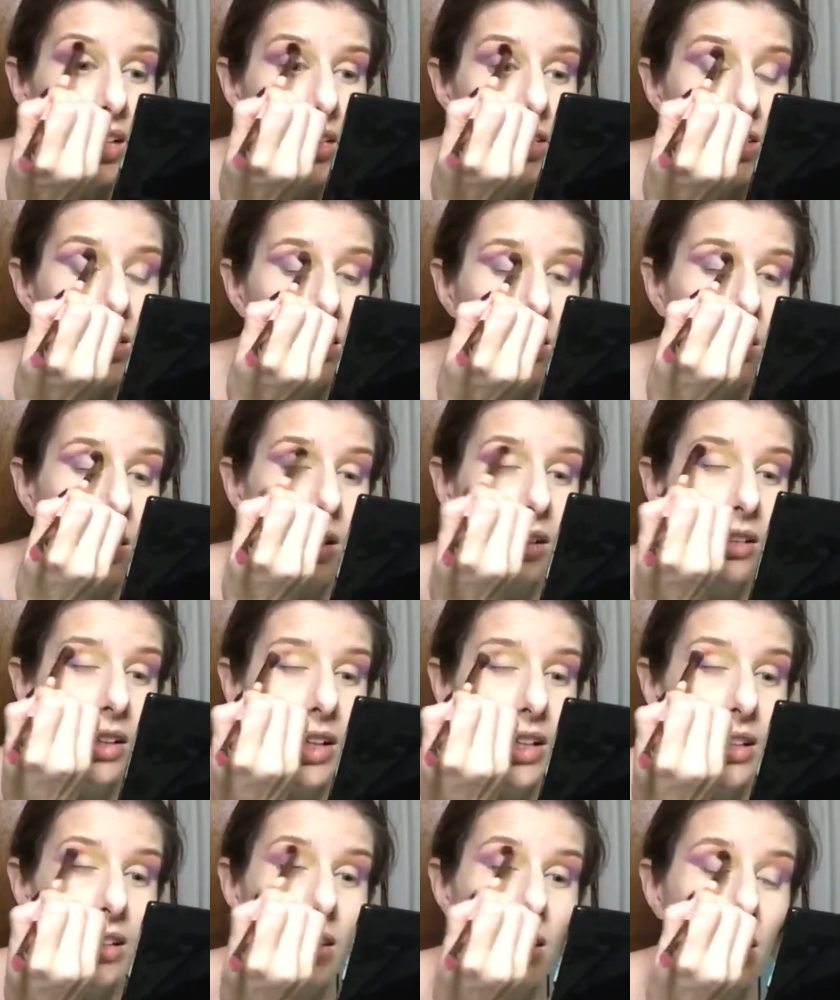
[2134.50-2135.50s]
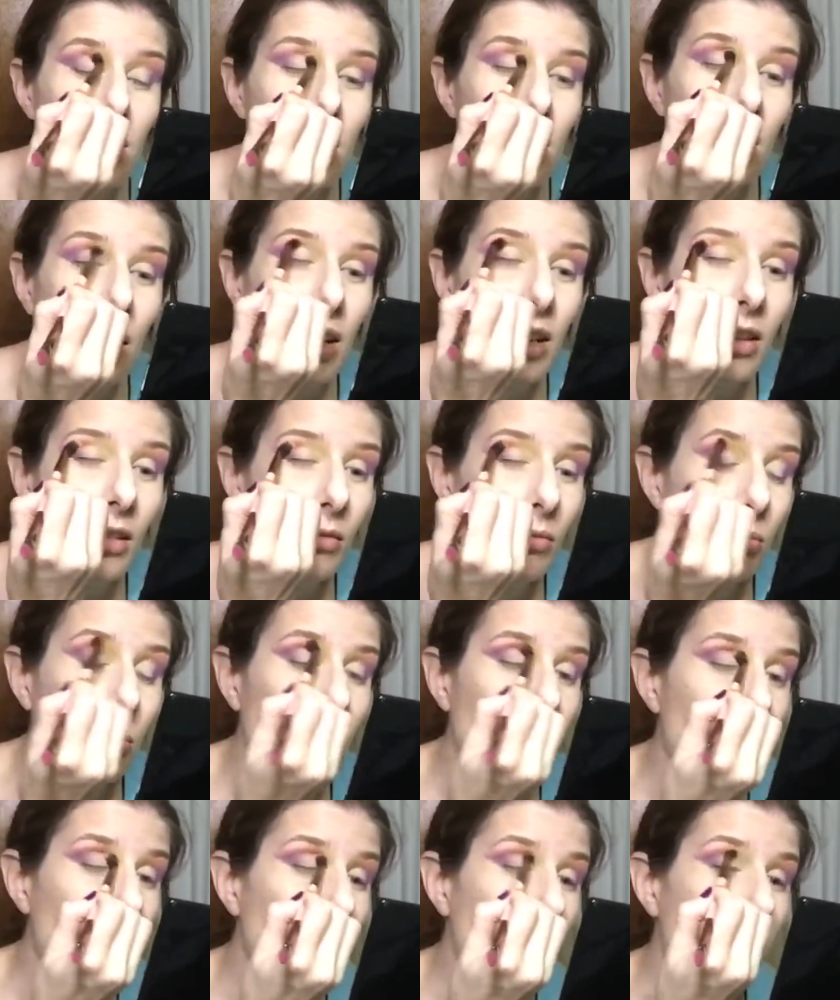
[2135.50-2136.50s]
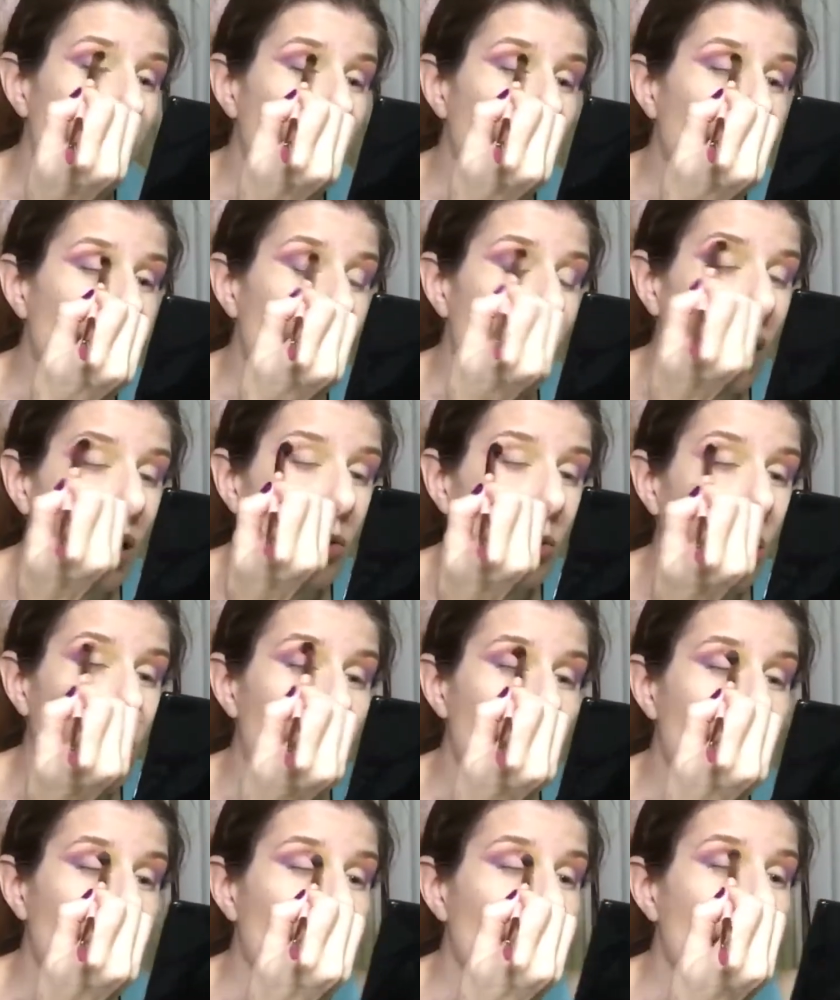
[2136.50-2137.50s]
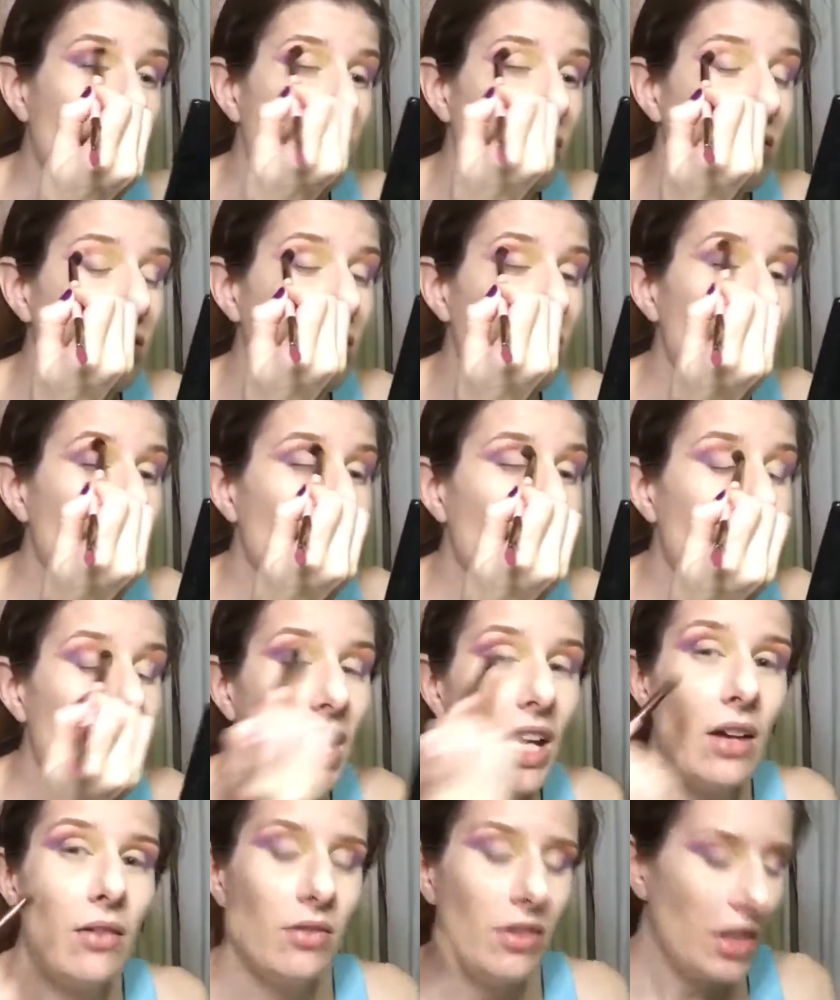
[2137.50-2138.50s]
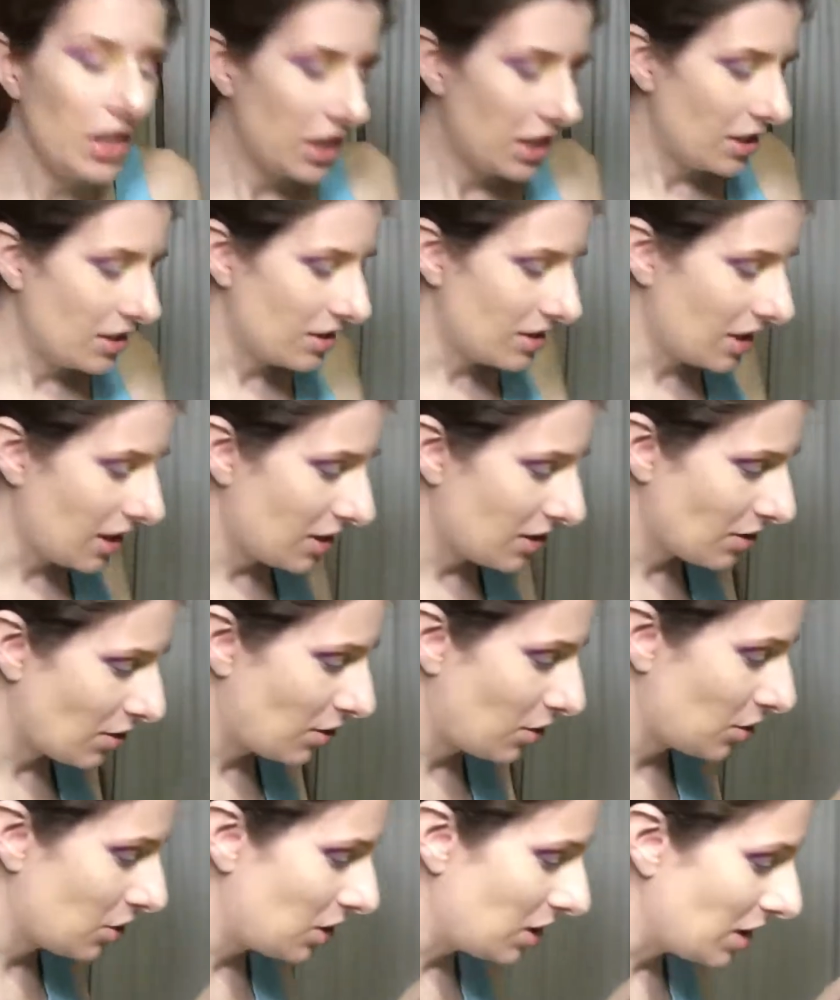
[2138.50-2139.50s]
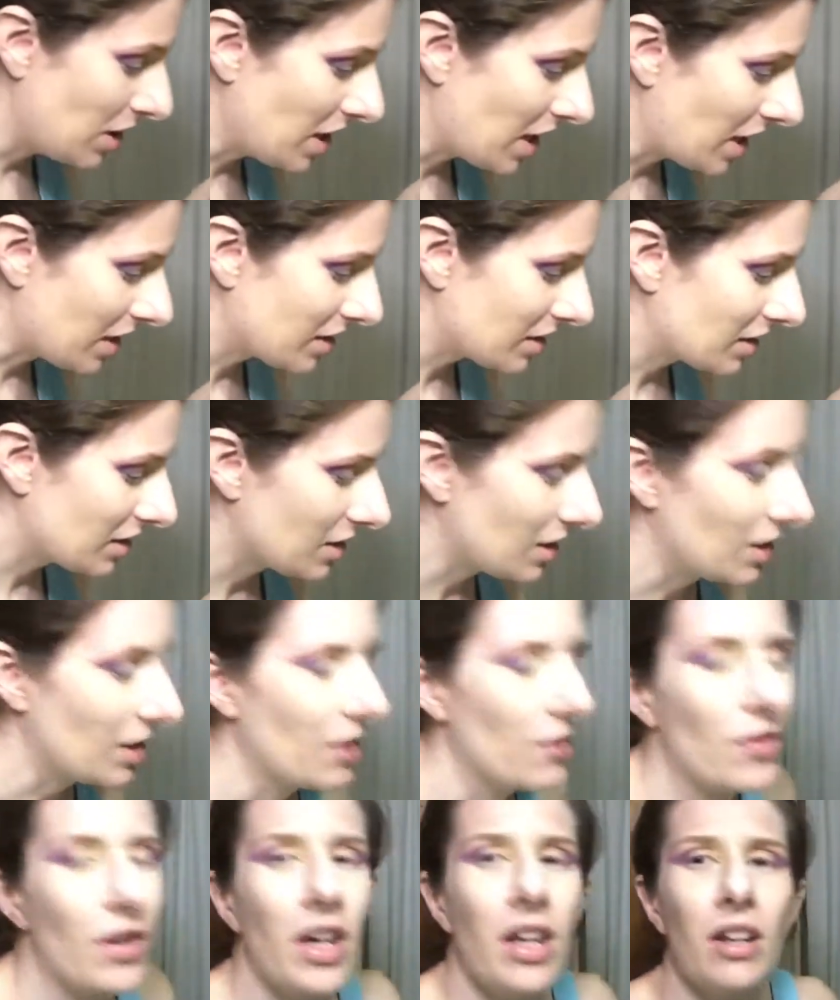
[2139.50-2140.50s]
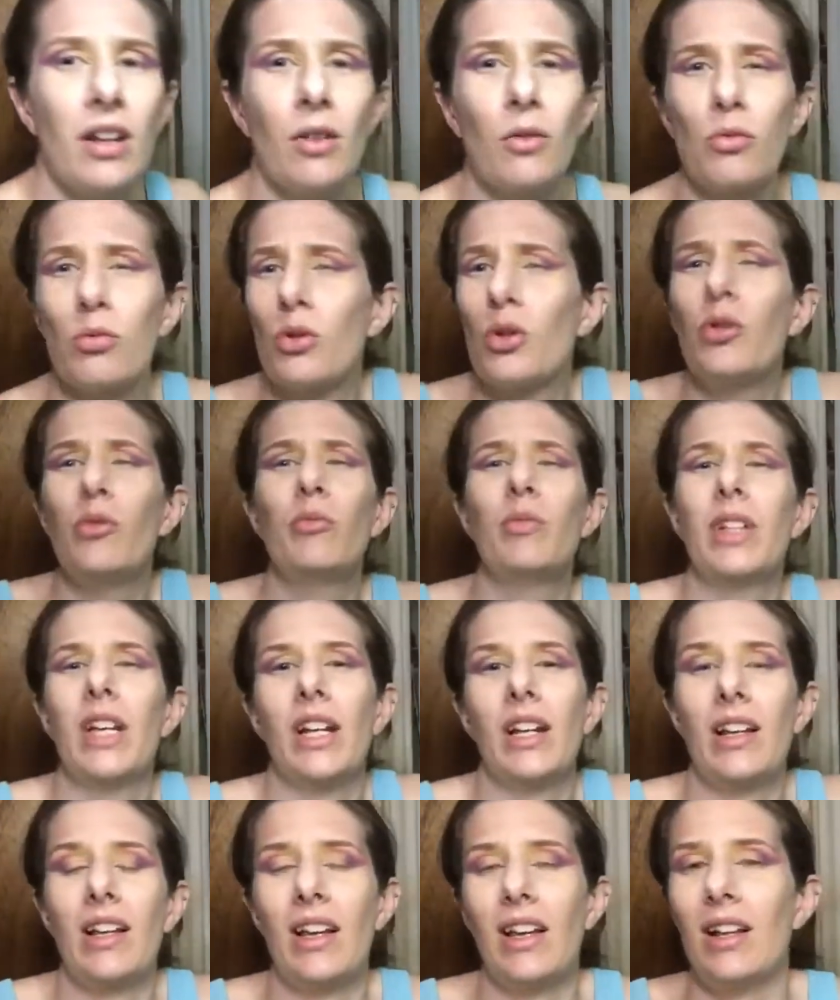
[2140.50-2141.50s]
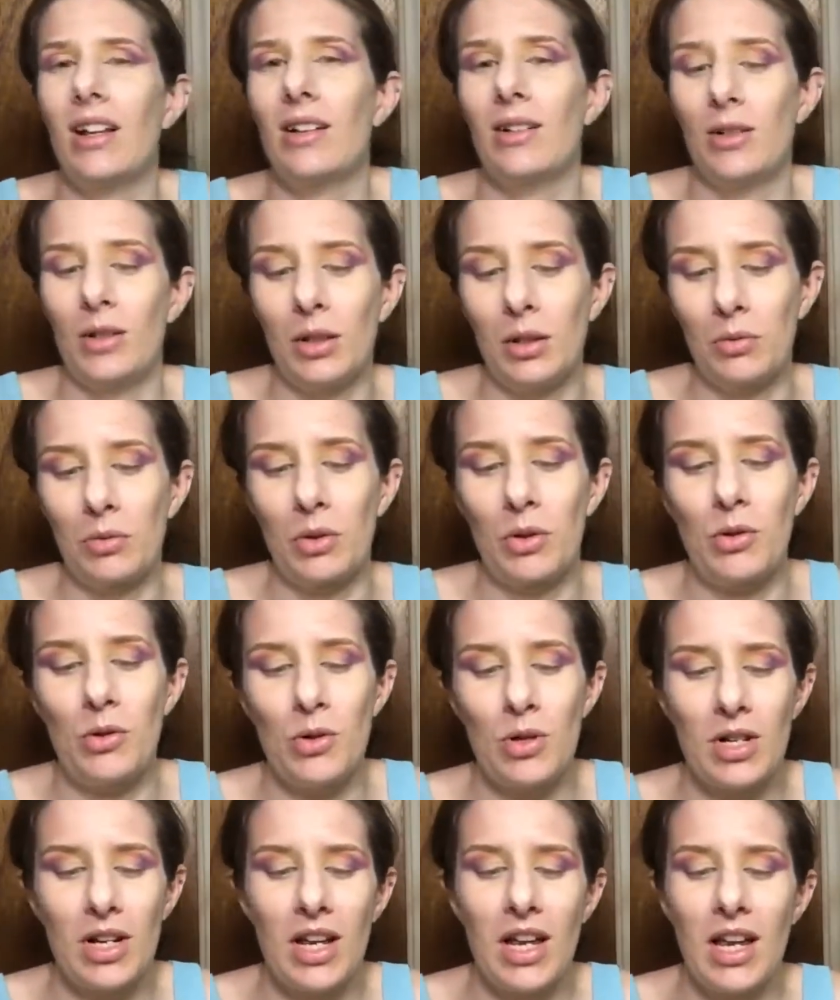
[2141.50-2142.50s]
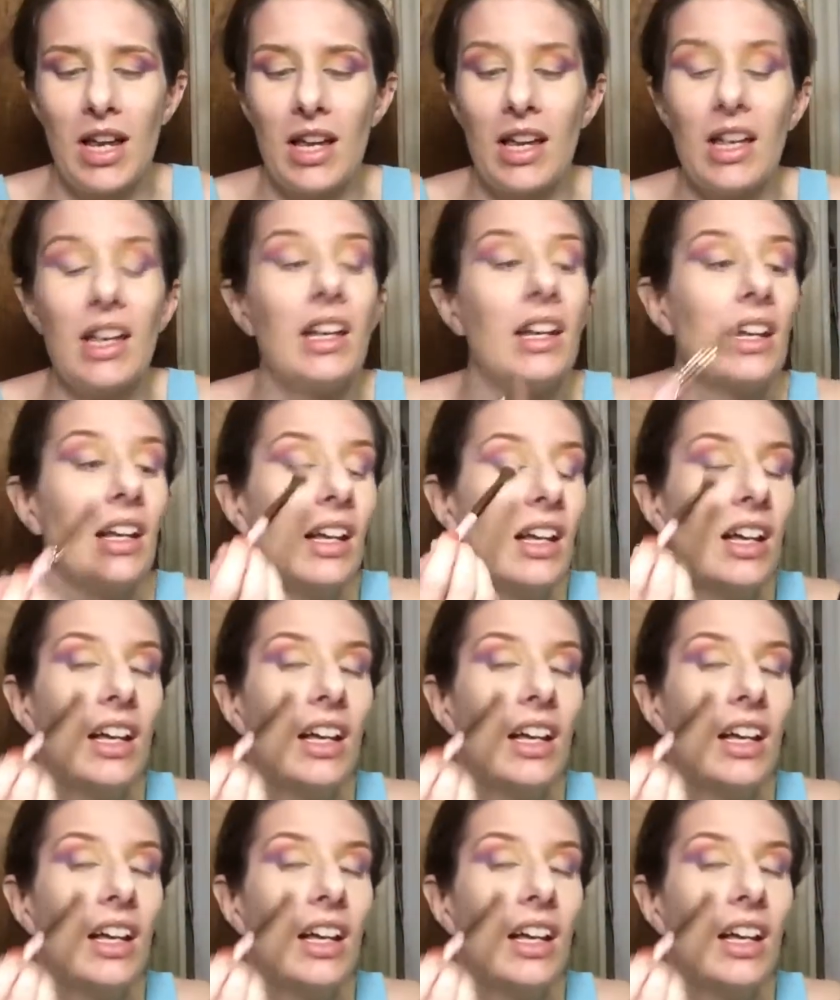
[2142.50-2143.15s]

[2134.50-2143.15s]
See, a lot of these like people that I watch on YouTube, they have like these nice cushy desks and they've got a room dedicated to recording and